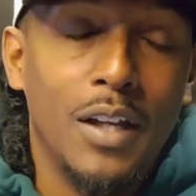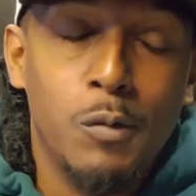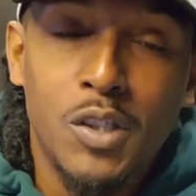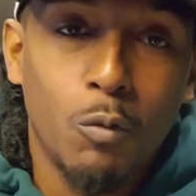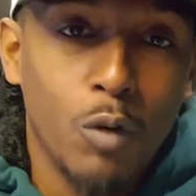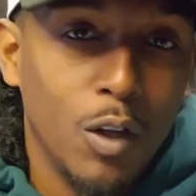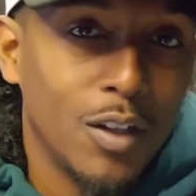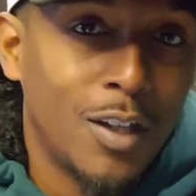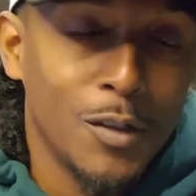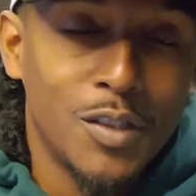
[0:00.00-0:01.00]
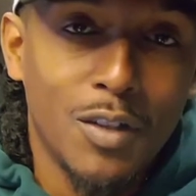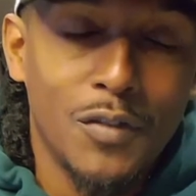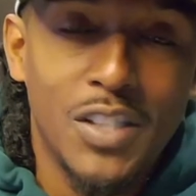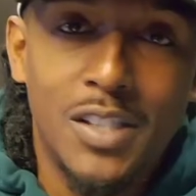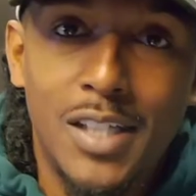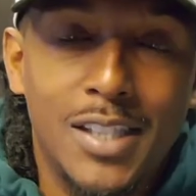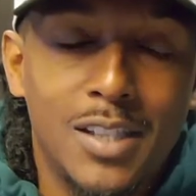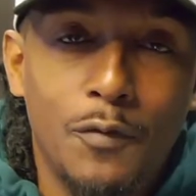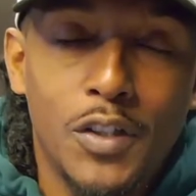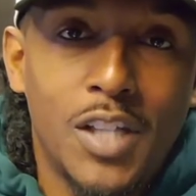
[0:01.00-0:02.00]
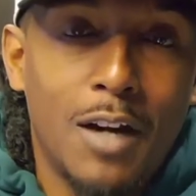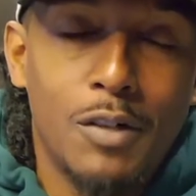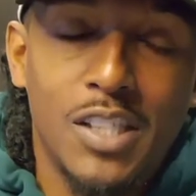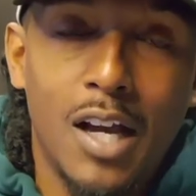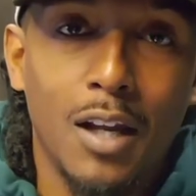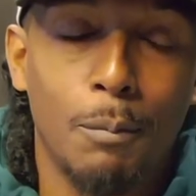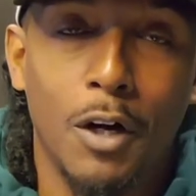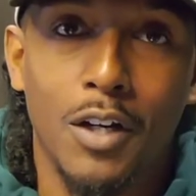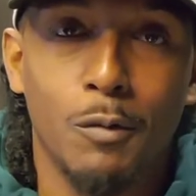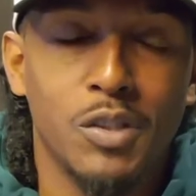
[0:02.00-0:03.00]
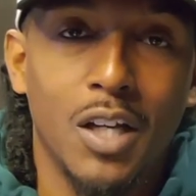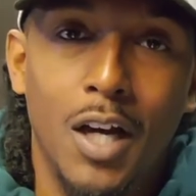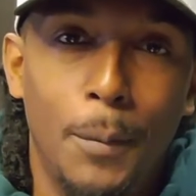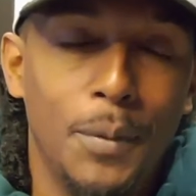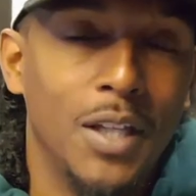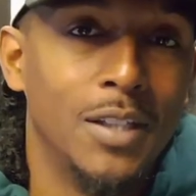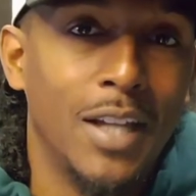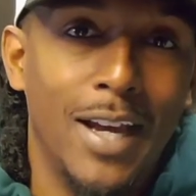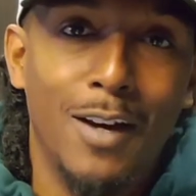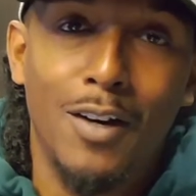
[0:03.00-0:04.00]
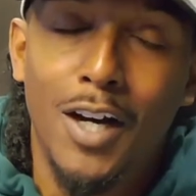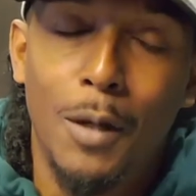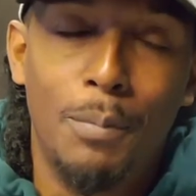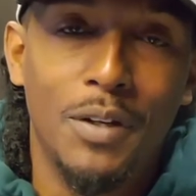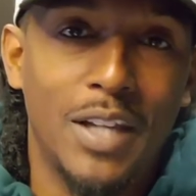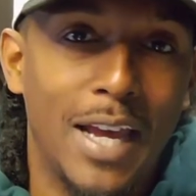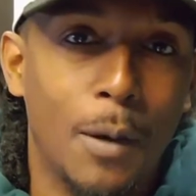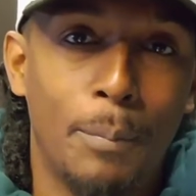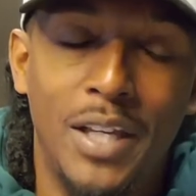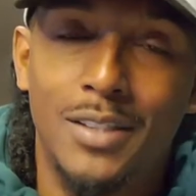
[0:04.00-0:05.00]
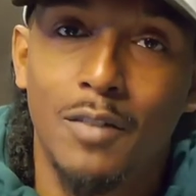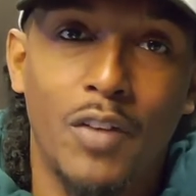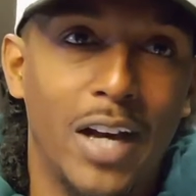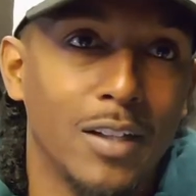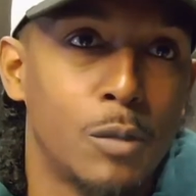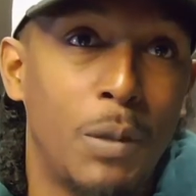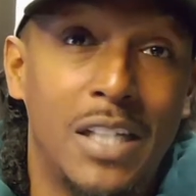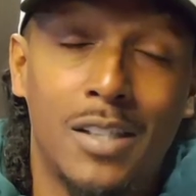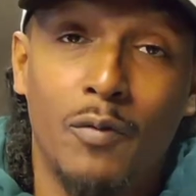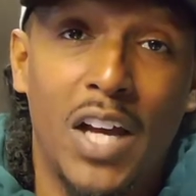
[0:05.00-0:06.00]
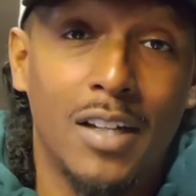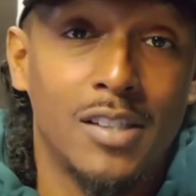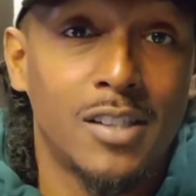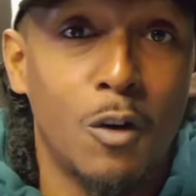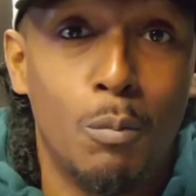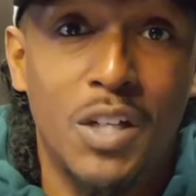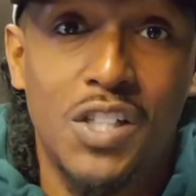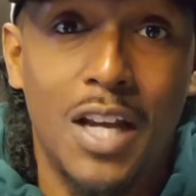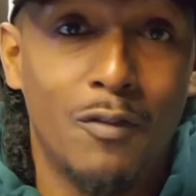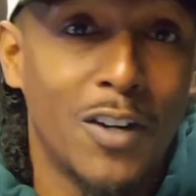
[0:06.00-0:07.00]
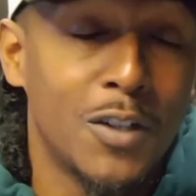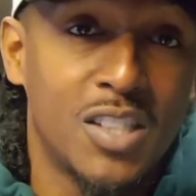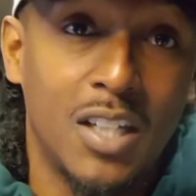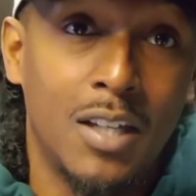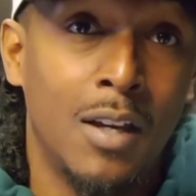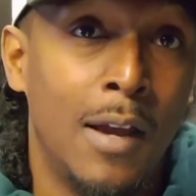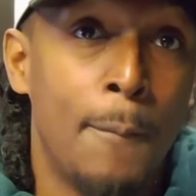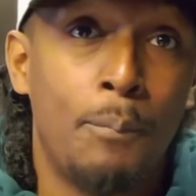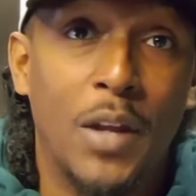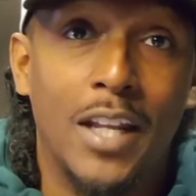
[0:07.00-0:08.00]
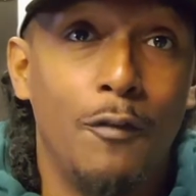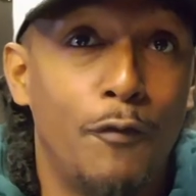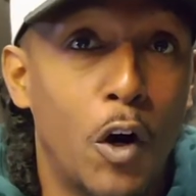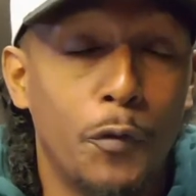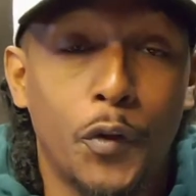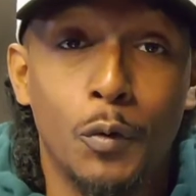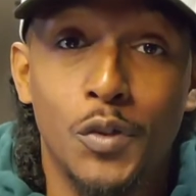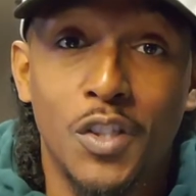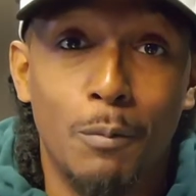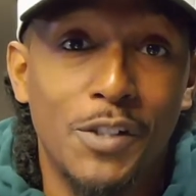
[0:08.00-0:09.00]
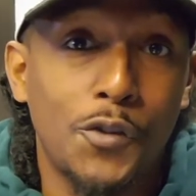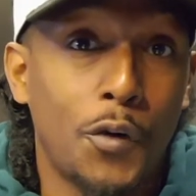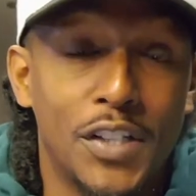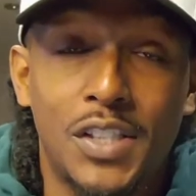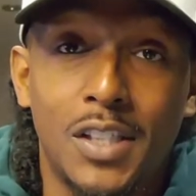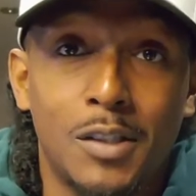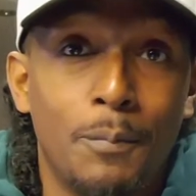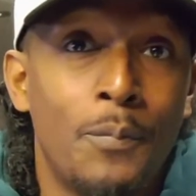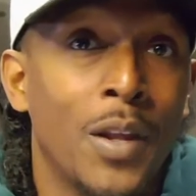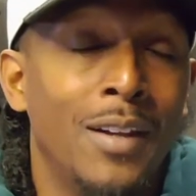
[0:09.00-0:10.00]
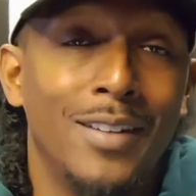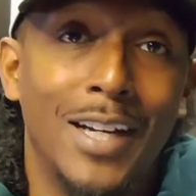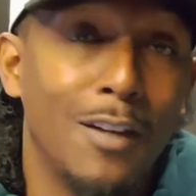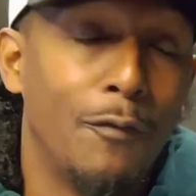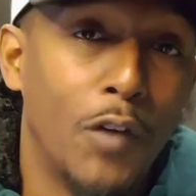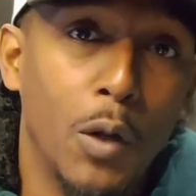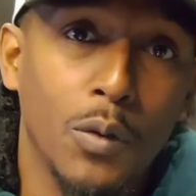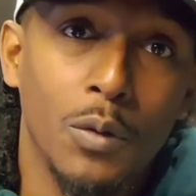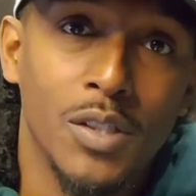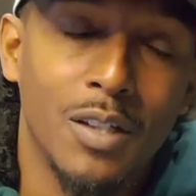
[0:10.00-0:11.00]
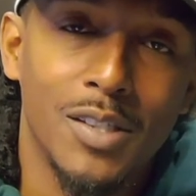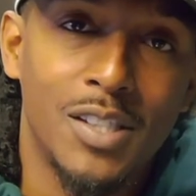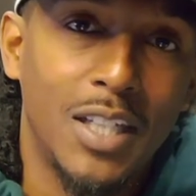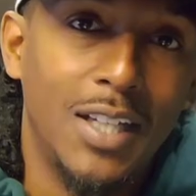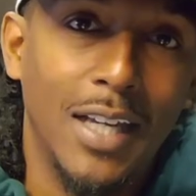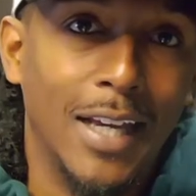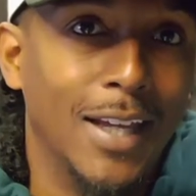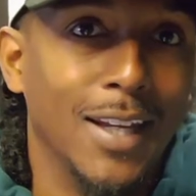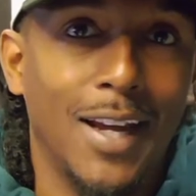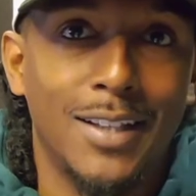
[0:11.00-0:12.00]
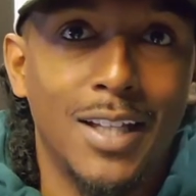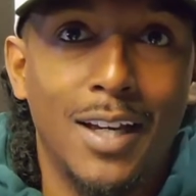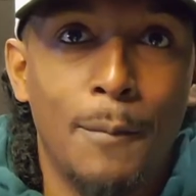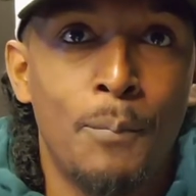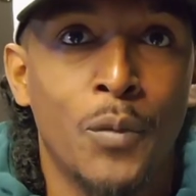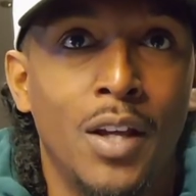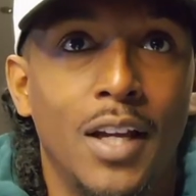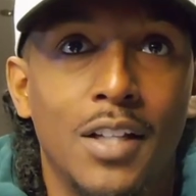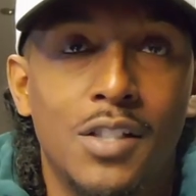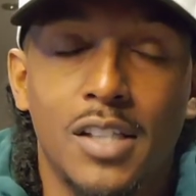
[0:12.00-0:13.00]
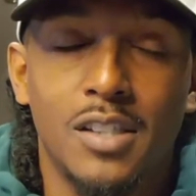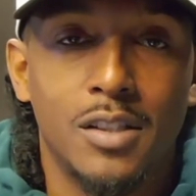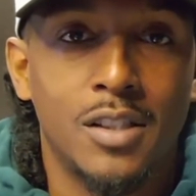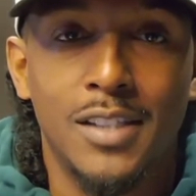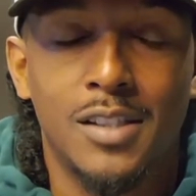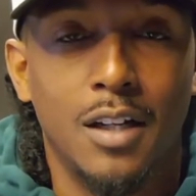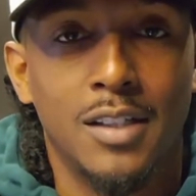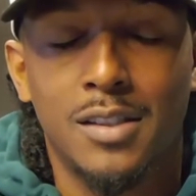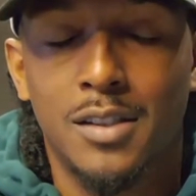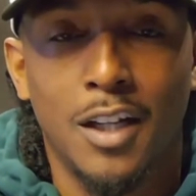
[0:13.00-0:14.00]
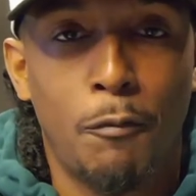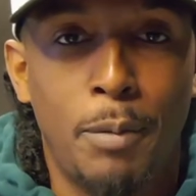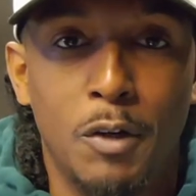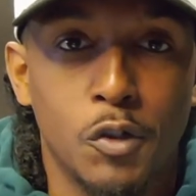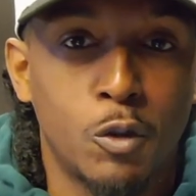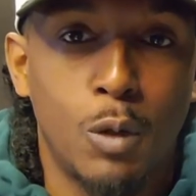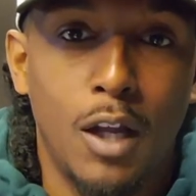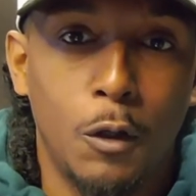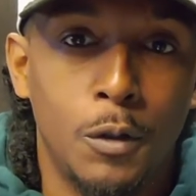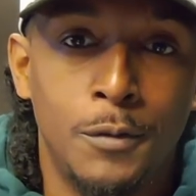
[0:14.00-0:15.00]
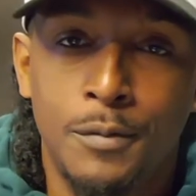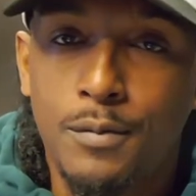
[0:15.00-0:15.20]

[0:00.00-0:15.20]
it's a roller coaster of a season for Tyrese Haliburton. It was up and down, peaks and valleys, so much adversity that he fought through, so much criticism that he fought through. So to see it end like that, it's just it's a tough pill to swallow.